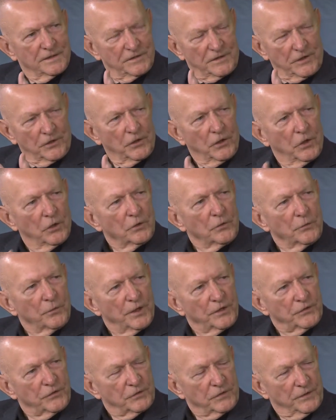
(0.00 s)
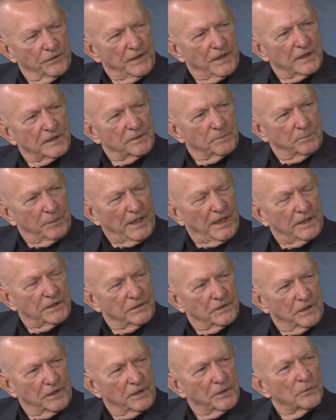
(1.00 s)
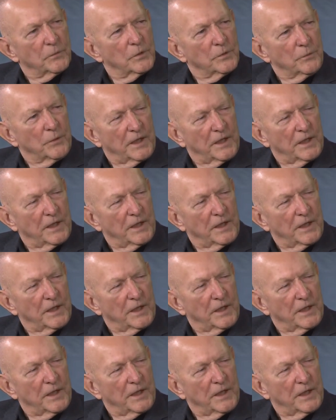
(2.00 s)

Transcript: the known risks of that path that he would